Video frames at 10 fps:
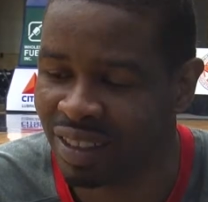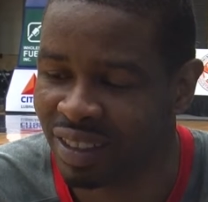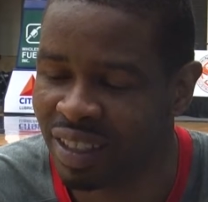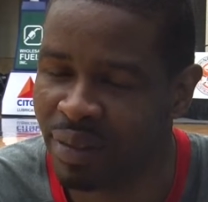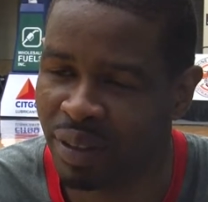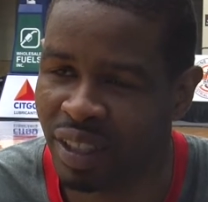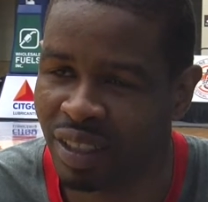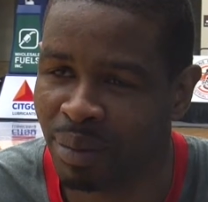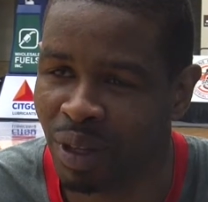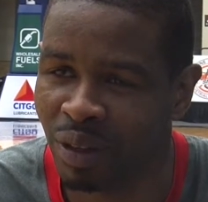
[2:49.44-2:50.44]
Seven
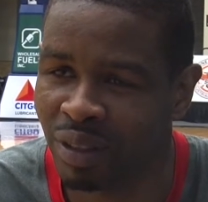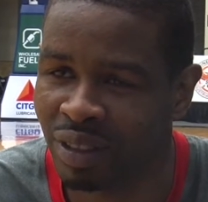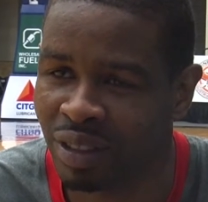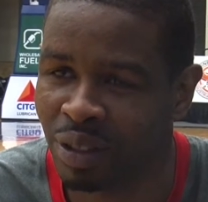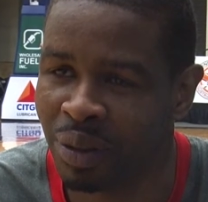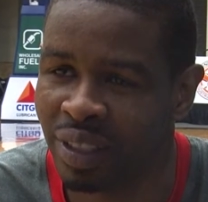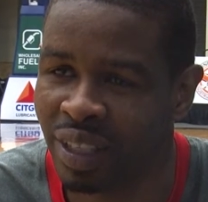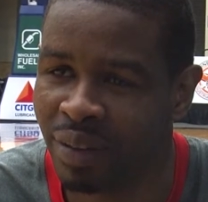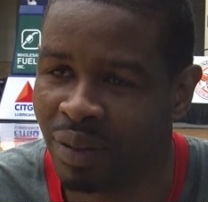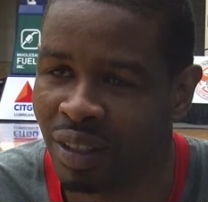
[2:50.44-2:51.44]
years, I'm gonna go to
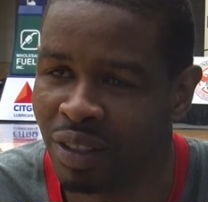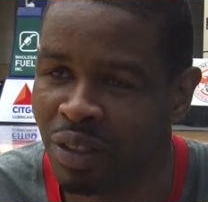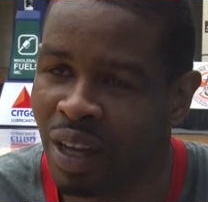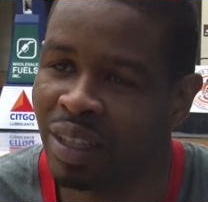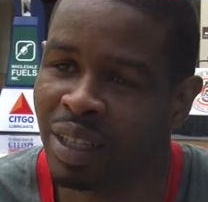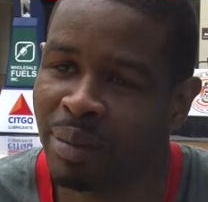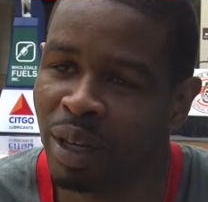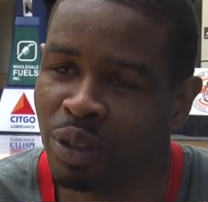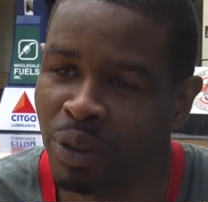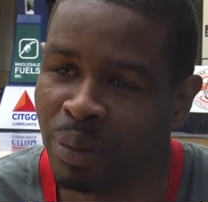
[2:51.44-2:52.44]
37. You know, I look at
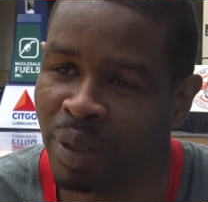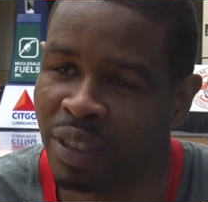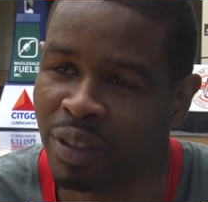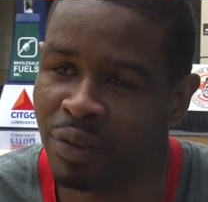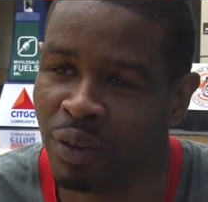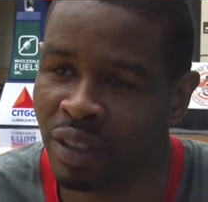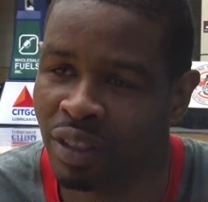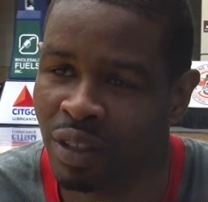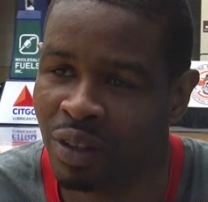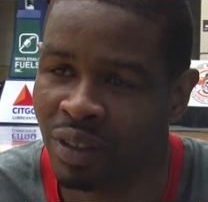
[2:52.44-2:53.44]
Michael Jordan play till he's 40
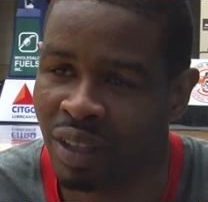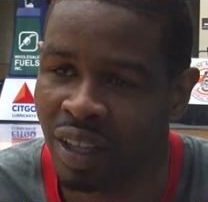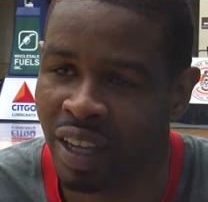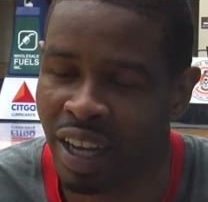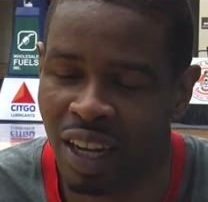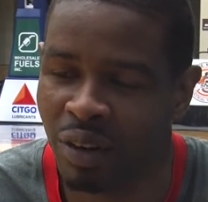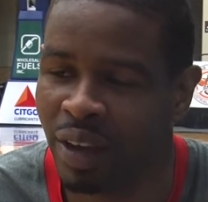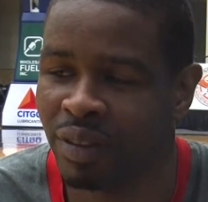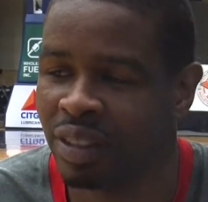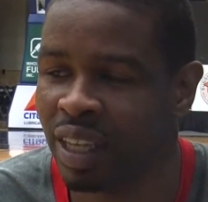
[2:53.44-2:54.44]
years old, and I don't
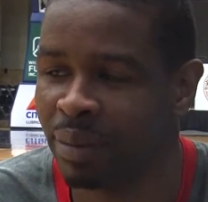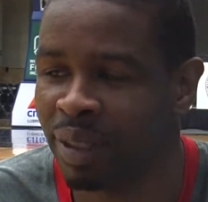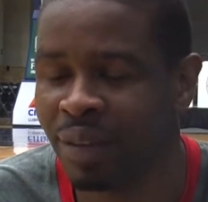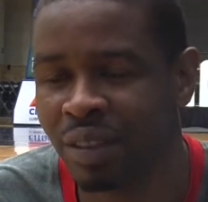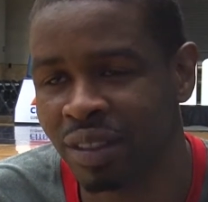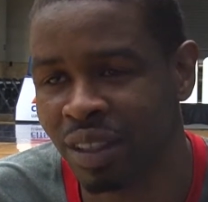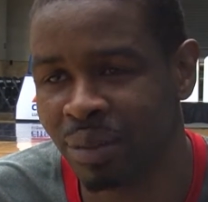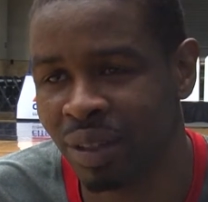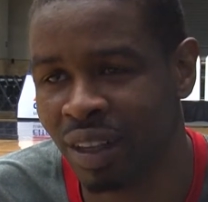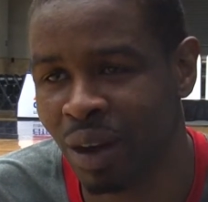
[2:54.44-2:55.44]
have the same gift as
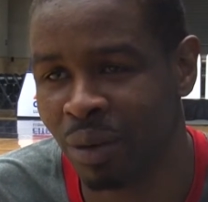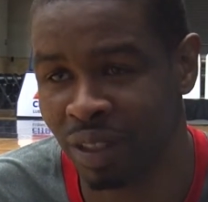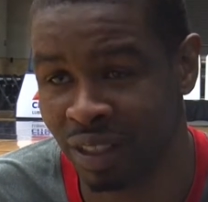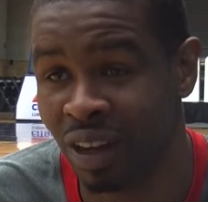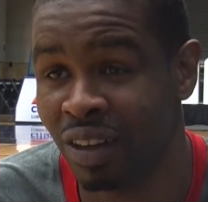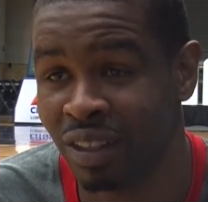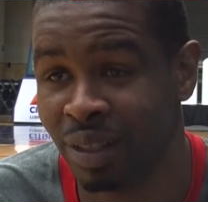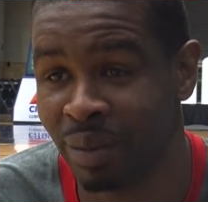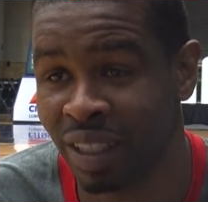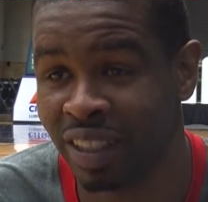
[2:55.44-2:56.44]
him, but I work as hard as
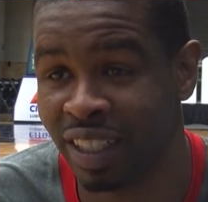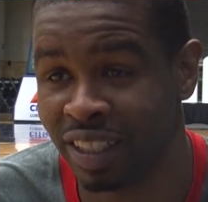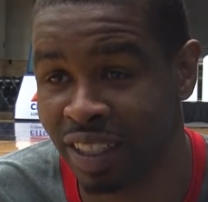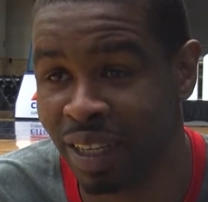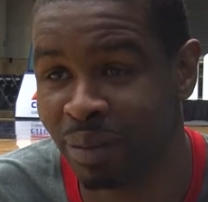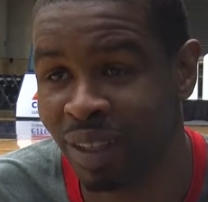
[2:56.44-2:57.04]
him and I stay in shape.